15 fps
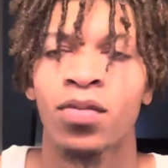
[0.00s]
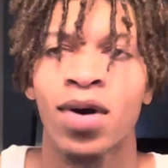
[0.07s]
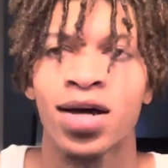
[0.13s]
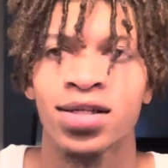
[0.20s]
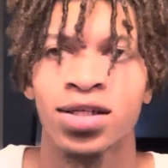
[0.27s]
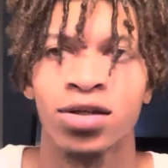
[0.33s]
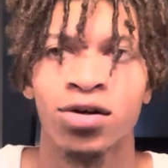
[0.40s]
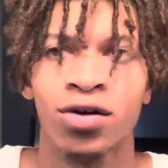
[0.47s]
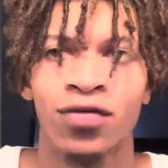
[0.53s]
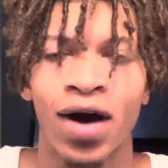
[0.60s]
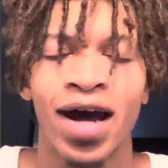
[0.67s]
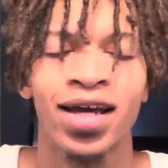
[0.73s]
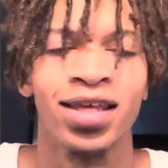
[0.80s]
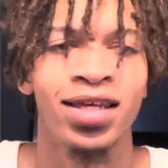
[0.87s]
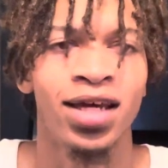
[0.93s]
mindset of
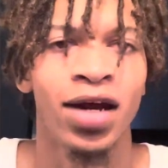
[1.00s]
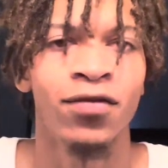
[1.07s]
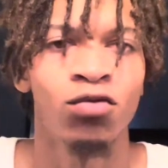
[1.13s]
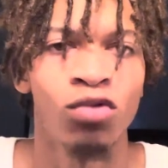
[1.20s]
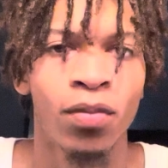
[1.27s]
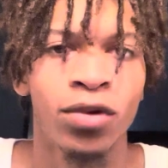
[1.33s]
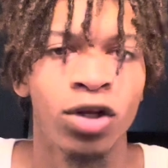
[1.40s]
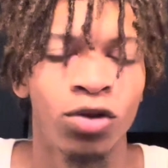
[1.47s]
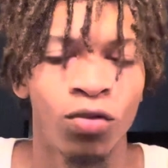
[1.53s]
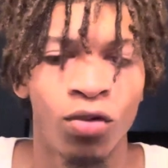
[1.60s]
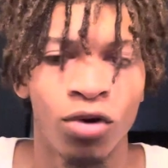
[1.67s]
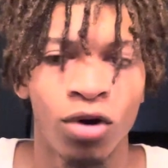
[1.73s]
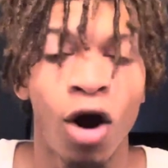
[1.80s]
I can get every woman in the world,